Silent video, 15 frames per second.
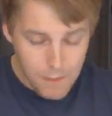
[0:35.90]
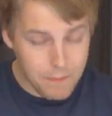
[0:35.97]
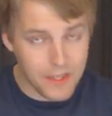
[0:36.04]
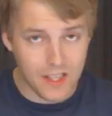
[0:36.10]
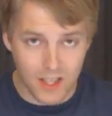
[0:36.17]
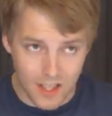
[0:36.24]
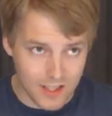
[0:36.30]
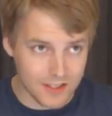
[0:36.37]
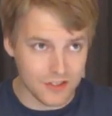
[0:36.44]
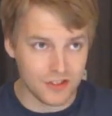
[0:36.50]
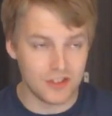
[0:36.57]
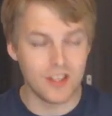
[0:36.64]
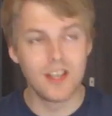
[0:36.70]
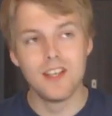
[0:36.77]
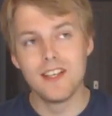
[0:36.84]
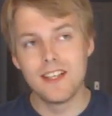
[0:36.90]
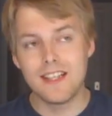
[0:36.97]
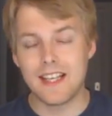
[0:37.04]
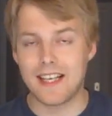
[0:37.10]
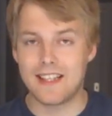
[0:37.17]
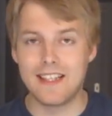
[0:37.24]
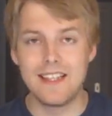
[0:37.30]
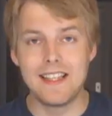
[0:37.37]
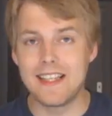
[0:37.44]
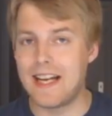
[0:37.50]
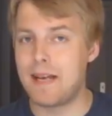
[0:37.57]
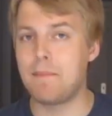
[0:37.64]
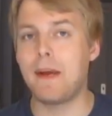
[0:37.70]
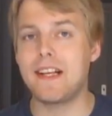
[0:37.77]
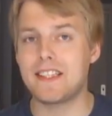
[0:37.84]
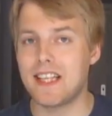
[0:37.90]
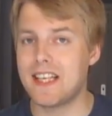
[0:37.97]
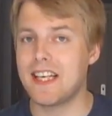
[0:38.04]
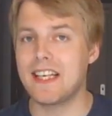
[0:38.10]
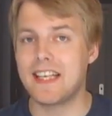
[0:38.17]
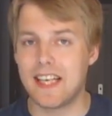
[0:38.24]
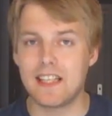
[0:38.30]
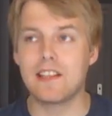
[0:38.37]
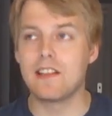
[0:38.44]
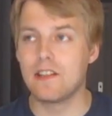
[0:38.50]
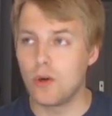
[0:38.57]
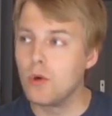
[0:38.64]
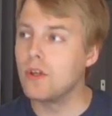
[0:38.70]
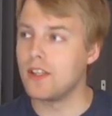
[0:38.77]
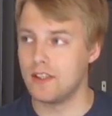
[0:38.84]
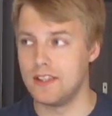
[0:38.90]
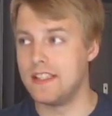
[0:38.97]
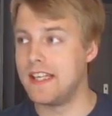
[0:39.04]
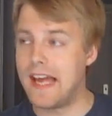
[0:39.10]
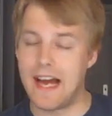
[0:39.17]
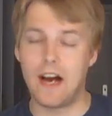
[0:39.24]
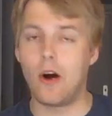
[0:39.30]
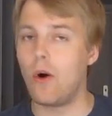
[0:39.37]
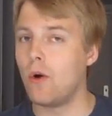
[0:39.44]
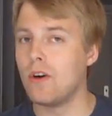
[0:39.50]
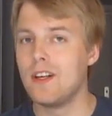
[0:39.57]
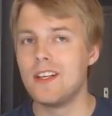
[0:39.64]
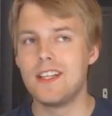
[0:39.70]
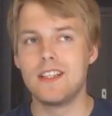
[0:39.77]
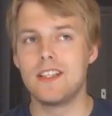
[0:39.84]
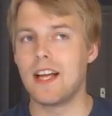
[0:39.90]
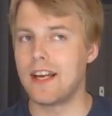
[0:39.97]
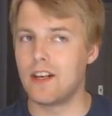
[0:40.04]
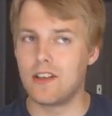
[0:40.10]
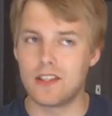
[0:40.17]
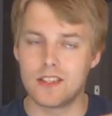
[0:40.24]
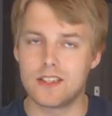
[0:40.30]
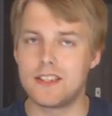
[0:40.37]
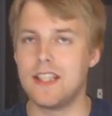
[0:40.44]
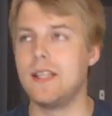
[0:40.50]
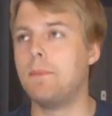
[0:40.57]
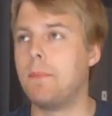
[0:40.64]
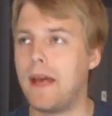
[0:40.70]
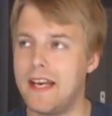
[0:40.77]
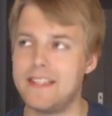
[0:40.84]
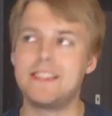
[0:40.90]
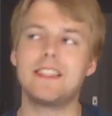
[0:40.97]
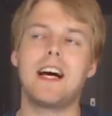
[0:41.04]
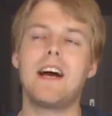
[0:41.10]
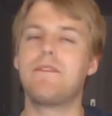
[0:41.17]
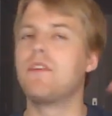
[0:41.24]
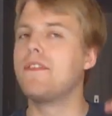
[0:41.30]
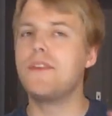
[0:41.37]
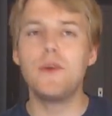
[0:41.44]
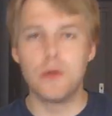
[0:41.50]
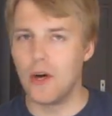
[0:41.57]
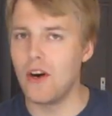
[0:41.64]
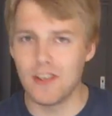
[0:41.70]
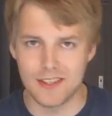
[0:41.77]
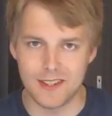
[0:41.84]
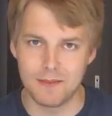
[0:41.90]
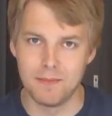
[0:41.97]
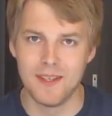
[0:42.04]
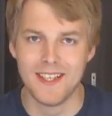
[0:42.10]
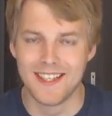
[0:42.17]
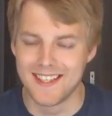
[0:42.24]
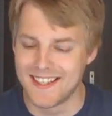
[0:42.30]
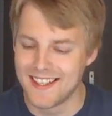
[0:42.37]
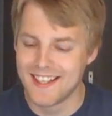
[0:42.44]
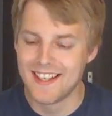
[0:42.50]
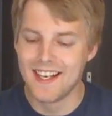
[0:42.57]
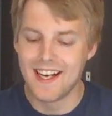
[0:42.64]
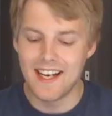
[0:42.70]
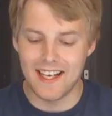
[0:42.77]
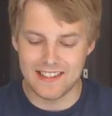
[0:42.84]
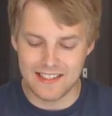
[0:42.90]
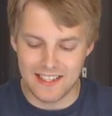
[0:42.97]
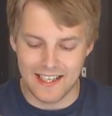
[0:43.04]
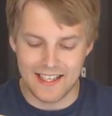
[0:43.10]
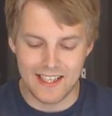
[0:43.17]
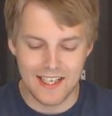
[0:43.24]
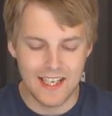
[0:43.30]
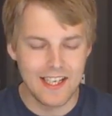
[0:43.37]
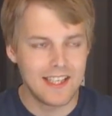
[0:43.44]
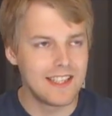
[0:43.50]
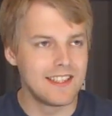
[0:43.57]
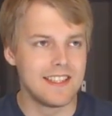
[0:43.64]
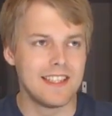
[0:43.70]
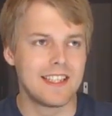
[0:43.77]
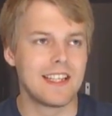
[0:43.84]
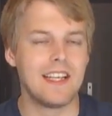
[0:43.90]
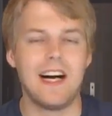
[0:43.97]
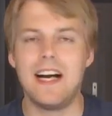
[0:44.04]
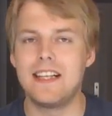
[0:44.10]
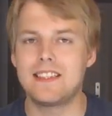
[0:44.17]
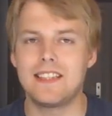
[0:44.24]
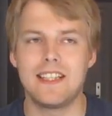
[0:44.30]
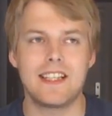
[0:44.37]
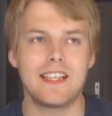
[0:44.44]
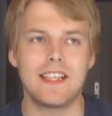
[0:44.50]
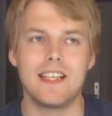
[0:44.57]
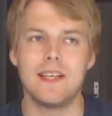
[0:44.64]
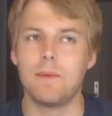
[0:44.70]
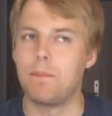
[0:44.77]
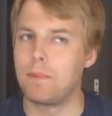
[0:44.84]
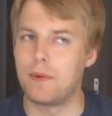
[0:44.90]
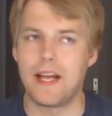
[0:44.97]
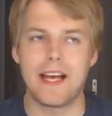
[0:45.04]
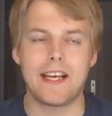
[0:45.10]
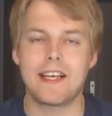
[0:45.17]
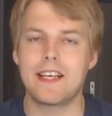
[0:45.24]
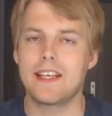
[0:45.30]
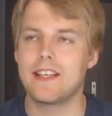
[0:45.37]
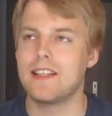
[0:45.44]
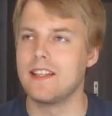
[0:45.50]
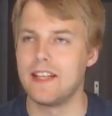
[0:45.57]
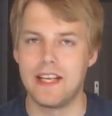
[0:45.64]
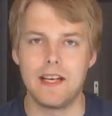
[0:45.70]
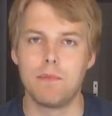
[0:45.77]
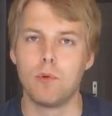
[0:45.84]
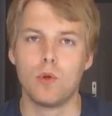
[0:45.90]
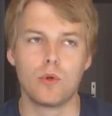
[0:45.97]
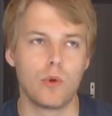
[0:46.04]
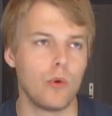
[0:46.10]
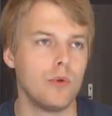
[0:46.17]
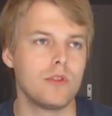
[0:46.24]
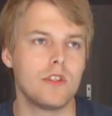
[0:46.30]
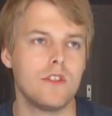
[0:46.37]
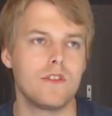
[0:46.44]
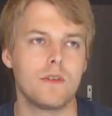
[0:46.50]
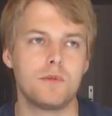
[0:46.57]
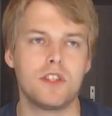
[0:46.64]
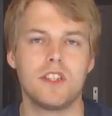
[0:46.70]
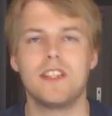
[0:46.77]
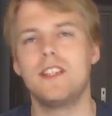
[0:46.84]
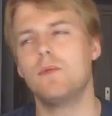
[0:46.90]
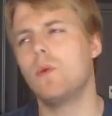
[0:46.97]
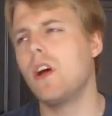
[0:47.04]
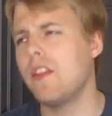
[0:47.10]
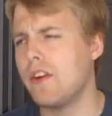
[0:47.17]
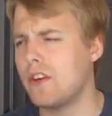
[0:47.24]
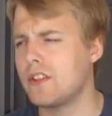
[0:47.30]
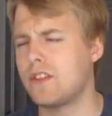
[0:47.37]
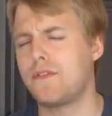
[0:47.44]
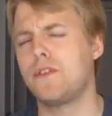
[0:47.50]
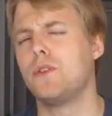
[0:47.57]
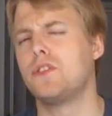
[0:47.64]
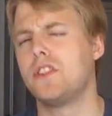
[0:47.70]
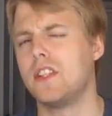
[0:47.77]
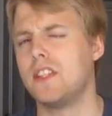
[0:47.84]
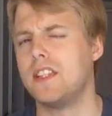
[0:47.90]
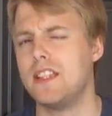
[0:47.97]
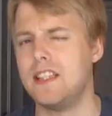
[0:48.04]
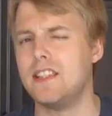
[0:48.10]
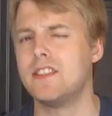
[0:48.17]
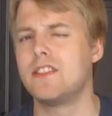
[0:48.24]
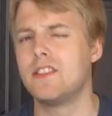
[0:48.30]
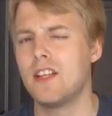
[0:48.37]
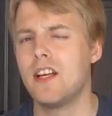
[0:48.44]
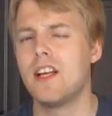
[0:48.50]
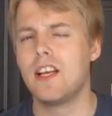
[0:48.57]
because like the Lambics I can get locally now, like on a steady pace, I've reviewed all of them. It's like the classic black label Gueuze from Chiadeen. Well, there's a few Chiadeen